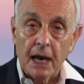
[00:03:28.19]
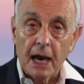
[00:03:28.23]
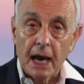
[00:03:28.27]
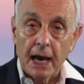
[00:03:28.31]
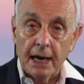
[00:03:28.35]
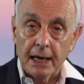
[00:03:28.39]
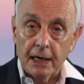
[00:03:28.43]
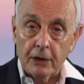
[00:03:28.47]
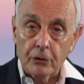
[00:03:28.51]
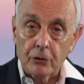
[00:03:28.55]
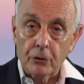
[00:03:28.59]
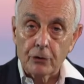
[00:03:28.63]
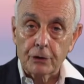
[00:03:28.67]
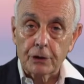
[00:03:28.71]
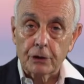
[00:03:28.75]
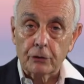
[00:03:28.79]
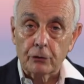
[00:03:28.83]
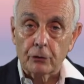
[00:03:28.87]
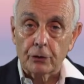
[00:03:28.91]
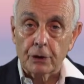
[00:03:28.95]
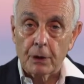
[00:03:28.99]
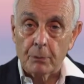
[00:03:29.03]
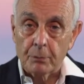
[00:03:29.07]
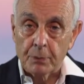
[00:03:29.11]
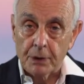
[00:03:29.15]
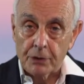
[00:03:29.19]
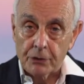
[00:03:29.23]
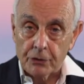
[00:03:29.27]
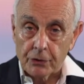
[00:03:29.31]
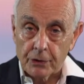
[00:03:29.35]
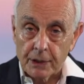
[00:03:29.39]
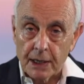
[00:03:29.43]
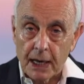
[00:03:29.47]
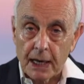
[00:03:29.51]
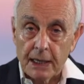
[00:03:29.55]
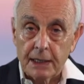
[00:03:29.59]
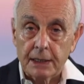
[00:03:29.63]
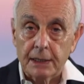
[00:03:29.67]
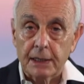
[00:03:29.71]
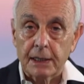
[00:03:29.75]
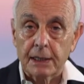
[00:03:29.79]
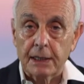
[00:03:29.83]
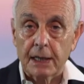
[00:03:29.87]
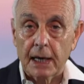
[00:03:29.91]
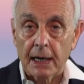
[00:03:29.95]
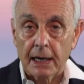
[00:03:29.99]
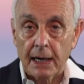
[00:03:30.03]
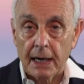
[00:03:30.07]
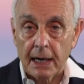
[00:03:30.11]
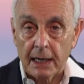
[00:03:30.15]
and according to the personality,
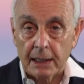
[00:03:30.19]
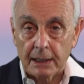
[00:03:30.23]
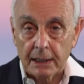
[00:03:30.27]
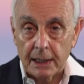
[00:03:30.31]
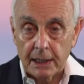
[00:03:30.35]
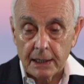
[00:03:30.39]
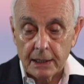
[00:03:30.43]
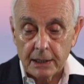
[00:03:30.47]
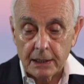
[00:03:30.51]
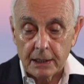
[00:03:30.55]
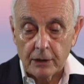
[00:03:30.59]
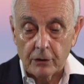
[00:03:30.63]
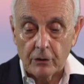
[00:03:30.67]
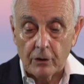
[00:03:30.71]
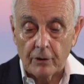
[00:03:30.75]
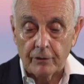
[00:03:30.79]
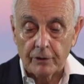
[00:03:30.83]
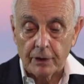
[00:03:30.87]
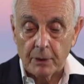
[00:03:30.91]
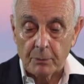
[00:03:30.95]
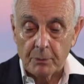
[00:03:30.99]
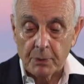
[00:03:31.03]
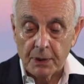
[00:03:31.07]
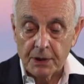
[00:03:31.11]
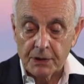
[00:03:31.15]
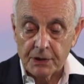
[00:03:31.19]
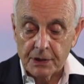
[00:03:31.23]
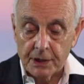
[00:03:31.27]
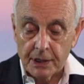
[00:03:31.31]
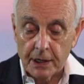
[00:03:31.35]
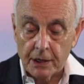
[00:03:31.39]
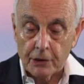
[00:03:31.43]
the characteristic of the patient,